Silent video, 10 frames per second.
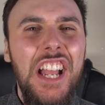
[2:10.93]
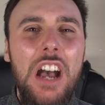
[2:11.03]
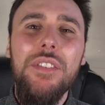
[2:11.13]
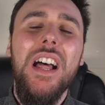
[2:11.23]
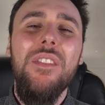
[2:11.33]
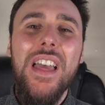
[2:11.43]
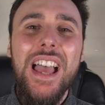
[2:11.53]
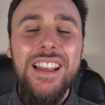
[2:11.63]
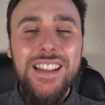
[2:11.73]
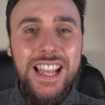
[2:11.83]
covered up
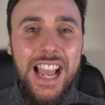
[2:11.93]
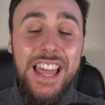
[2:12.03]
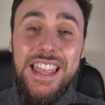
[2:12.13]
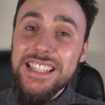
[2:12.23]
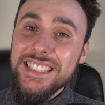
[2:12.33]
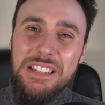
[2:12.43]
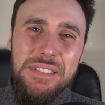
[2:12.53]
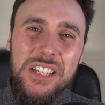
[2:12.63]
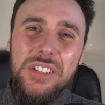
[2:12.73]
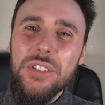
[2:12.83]
there, and then give it a good